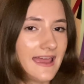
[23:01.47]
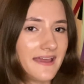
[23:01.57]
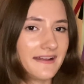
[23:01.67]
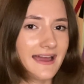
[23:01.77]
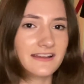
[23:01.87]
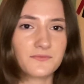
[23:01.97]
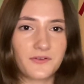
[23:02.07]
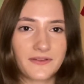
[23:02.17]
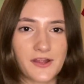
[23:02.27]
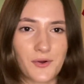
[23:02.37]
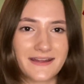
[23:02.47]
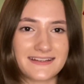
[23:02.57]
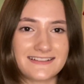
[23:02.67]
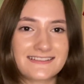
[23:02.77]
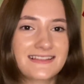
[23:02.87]
and I need more video
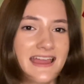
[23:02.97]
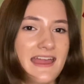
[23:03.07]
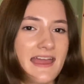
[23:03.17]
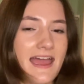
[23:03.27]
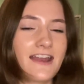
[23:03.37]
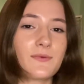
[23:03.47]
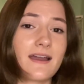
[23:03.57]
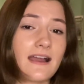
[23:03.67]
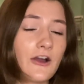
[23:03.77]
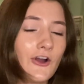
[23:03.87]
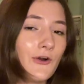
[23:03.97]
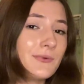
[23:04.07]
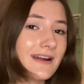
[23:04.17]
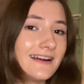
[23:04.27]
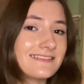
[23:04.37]
ideas. Anyway, I
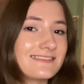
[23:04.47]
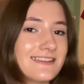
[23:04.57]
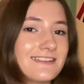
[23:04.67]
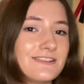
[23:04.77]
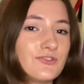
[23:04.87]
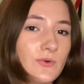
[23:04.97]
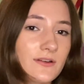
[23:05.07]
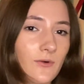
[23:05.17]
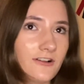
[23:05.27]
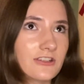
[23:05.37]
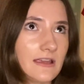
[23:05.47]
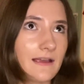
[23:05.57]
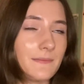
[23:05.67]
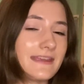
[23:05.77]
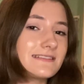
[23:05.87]
hope you guys did enjoy
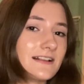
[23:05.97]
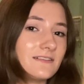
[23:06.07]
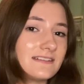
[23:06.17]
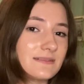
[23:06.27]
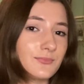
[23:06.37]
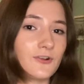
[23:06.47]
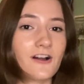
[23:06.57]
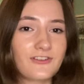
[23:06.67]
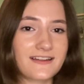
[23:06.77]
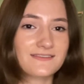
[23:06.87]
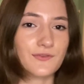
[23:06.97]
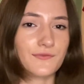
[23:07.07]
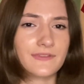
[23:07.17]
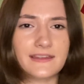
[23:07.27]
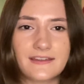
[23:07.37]
watching me and Zelda's progress
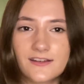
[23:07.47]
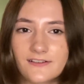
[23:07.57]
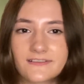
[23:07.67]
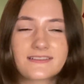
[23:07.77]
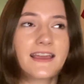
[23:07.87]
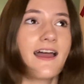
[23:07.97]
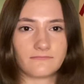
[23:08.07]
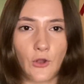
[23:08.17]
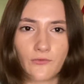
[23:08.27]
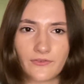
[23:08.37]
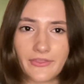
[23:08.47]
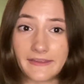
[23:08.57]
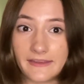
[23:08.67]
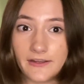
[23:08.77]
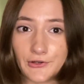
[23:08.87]
over the years. Over the
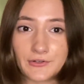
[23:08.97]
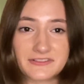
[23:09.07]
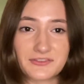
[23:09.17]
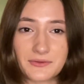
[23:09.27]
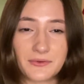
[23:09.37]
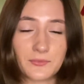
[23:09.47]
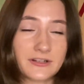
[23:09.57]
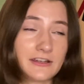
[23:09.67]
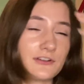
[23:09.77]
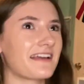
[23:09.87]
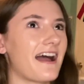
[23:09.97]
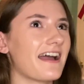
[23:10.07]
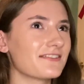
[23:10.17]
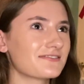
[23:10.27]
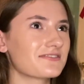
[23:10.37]
year, it's only been one year. I
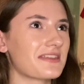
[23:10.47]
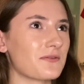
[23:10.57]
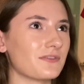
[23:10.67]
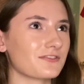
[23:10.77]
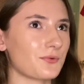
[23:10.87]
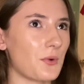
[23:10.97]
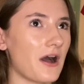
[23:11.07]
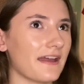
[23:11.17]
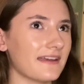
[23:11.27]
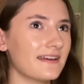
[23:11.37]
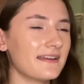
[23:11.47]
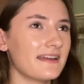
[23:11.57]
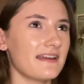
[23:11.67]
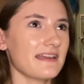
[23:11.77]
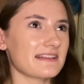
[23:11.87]
used to like wonder why,
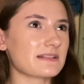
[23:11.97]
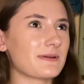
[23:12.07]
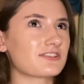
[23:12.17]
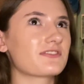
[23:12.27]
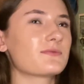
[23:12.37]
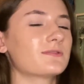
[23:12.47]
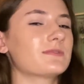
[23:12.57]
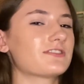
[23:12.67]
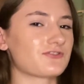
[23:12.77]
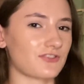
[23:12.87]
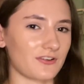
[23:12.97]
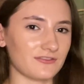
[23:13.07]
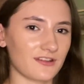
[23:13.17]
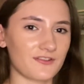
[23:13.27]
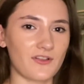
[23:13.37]
especially when we
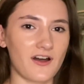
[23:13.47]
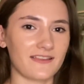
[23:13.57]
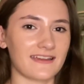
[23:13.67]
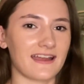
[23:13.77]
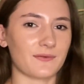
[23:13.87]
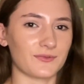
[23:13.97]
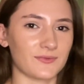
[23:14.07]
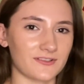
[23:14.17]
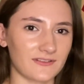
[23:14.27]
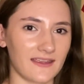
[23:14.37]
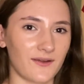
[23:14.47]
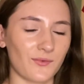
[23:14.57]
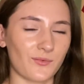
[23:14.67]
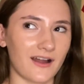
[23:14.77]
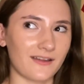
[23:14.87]
struggled a lot. Like I would wonder, like,
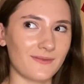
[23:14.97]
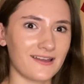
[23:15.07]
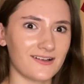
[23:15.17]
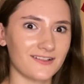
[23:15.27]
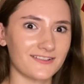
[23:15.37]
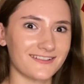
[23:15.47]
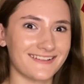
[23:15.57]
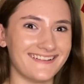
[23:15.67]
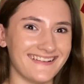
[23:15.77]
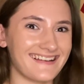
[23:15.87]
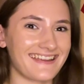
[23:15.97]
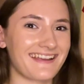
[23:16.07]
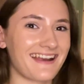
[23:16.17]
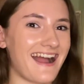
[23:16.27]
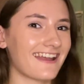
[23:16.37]
why am I on her?
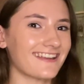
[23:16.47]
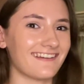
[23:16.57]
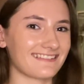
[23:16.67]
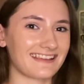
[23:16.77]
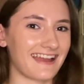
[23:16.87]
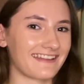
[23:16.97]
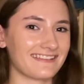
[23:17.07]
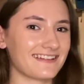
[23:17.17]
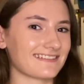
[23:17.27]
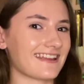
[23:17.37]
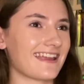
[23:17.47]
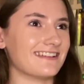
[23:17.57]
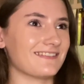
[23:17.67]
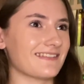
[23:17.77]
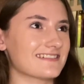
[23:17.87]
like I cannot, I clearly
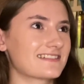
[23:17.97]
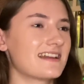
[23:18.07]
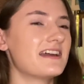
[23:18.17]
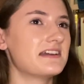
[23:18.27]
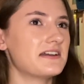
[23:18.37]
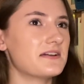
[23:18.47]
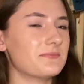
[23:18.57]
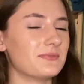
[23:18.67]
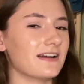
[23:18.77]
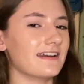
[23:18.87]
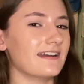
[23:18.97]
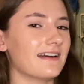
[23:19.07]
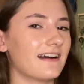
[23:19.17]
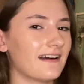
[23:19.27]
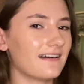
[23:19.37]
can't do this. But
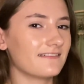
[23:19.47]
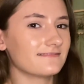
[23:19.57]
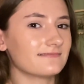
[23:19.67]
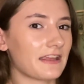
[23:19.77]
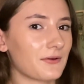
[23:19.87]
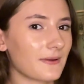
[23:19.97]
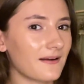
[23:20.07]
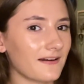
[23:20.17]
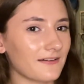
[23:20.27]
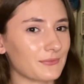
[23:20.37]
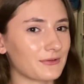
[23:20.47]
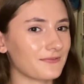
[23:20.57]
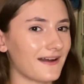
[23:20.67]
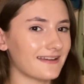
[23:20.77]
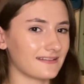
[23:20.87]
here we are. We're
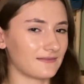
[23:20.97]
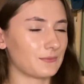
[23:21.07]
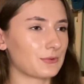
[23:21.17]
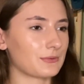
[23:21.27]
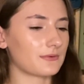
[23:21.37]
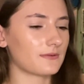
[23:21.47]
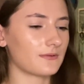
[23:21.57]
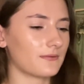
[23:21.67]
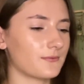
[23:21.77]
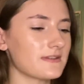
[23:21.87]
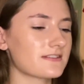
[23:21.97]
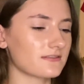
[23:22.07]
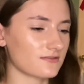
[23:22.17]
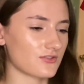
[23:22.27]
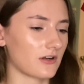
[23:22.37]
fine. We're we still
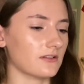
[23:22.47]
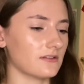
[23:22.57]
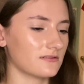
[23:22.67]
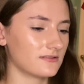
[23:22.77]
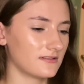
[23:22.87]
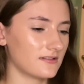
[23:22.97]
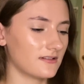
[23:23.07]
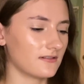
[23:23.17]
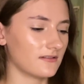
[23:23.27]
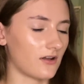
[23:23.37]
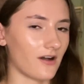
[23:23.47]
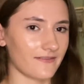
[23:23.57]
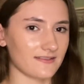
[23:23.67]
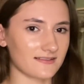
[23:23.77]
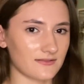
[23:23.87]
struggle.
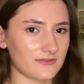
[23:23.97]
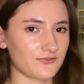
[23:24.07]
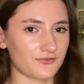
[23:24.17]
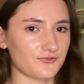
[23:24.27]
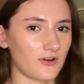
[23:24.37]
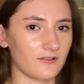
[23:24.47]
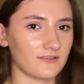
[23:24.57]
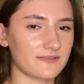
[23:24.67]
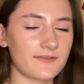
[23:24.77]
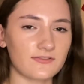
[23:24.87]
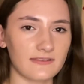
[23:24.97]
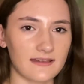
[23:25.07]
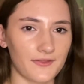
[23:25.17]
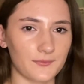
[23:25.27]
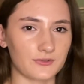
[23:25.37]
Obviously, we still struggle, especially
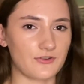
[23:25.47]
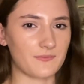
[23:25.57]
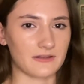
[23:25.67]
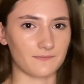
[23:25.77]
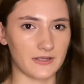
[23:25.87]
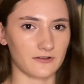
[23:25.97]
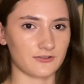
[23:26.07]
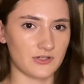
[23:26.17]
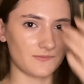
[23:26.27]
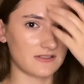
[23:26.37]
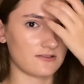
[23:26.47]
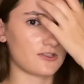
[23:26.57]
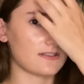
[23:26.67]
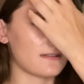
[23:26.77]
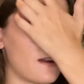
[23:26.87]
now that we're jumping bigger jumps and
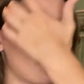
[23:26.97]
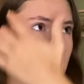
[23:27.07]
she's not